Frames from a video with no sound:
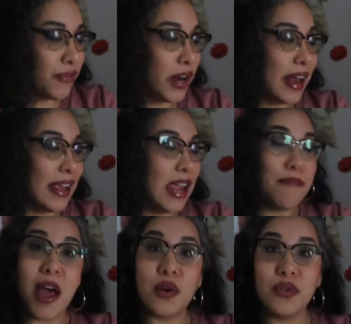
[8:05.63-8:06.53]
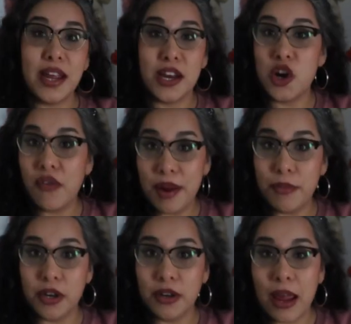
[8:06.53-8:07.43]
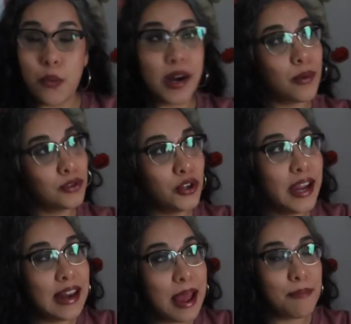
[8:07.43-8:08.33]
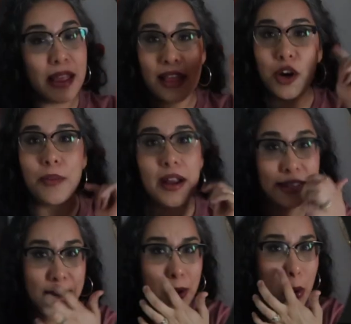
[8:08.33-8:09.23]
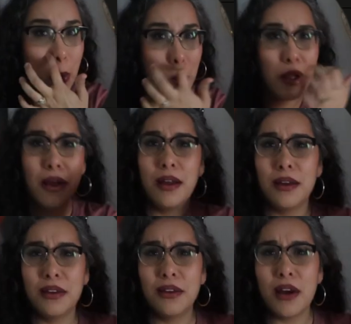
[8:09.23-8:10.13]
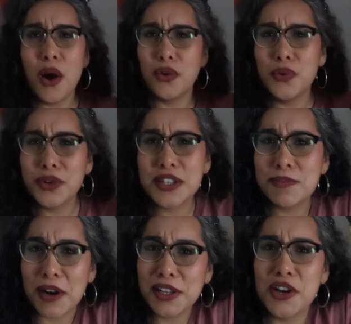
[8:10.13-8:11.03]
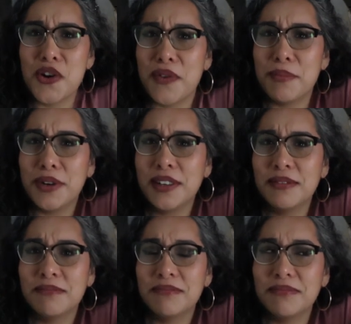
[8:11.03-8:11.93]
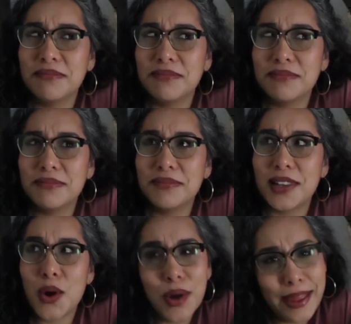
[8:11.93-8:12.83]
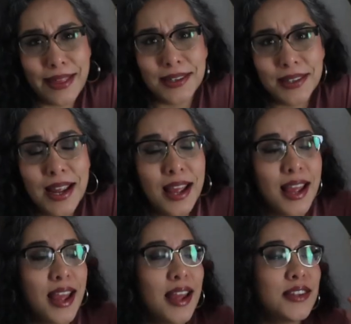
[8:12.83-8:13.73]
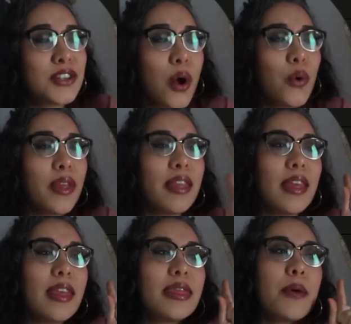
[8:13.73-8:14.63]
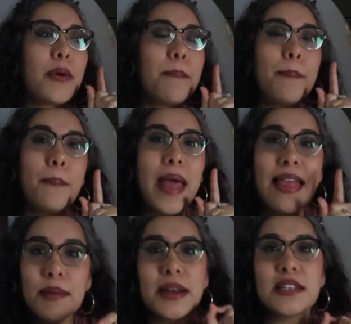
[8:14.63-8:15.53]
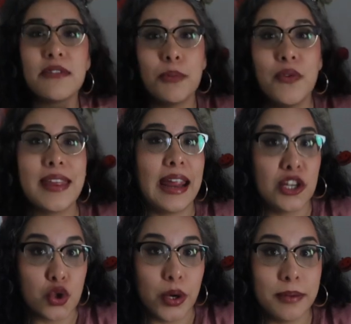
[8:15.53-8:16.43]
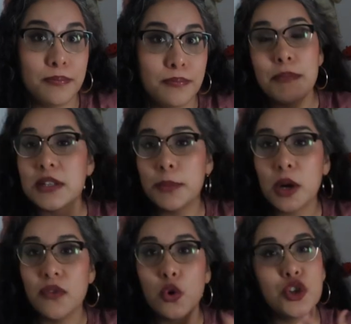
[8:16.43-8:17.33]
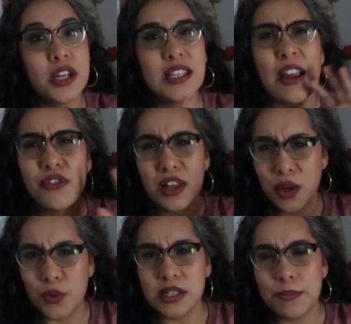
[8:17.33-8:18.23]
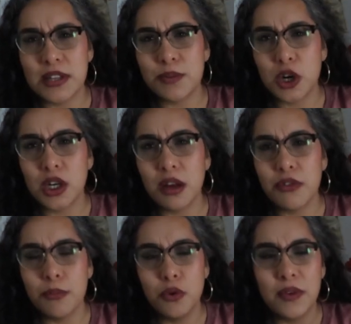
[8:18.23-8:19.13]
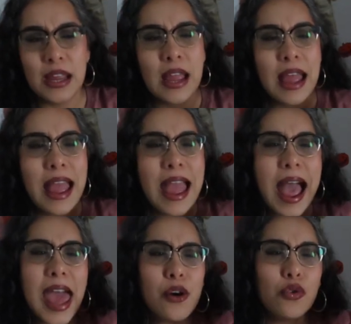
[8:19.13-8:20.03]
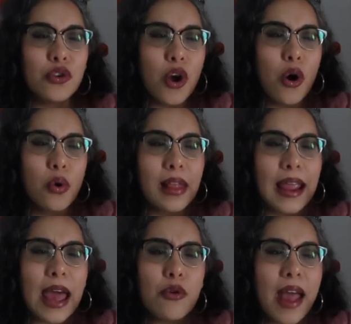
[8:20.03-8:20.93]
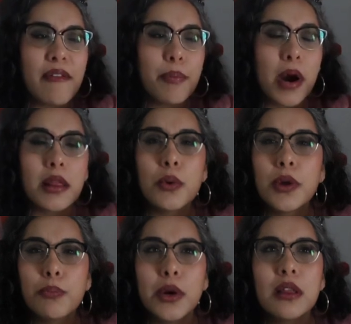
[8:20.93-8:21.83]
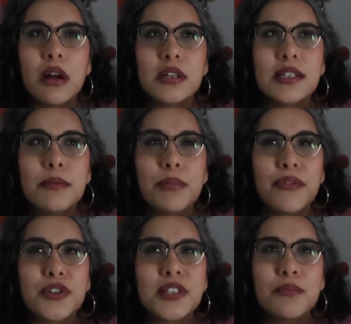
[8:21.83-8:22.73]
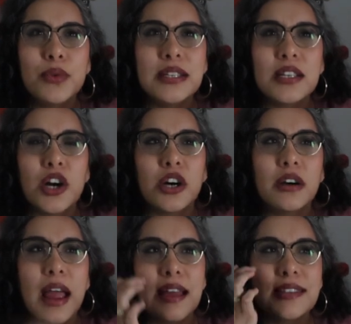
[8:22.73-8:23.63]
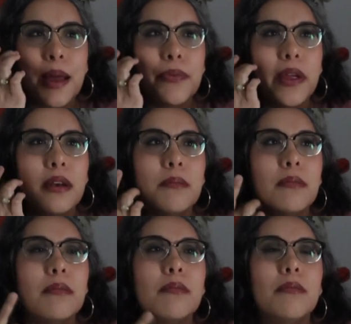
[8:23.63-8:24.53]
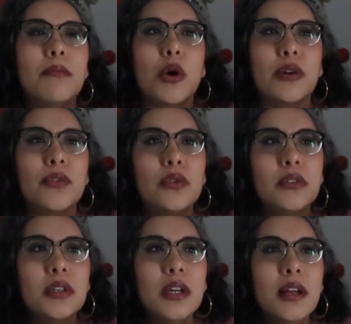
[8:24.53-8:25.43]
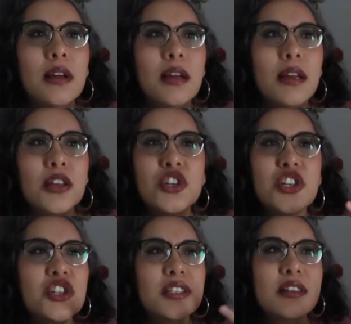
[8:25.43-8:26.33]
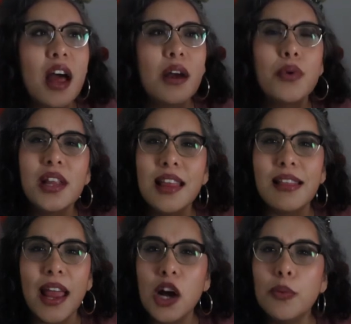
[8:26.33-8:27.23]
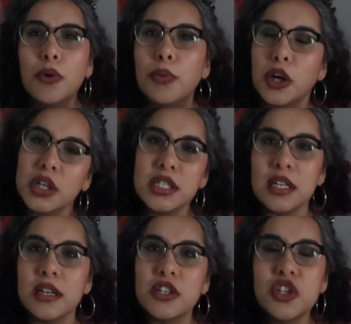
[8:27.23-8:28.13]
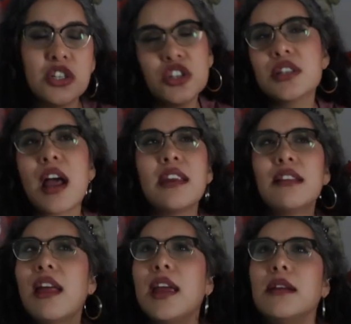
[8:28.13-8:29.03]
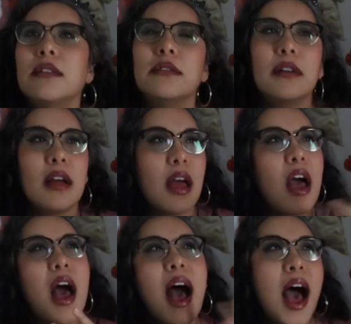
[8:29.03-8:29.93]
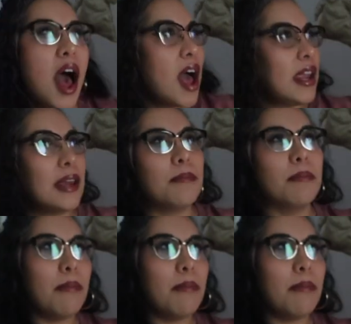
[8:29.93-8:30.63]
forgot it came out in November. Like when I was looking at my Letterboxd and I go, oh, you were just barely in November? Okay then. So there were elements of the movie that I enjoyed. Ms. Marvel. She definitely was the best part of the movie. I don't know, like, I don't have a problem with Brie Larson, but for some reason, her as Captain Marvel, she's just not a really likable person. She's just kind of like high and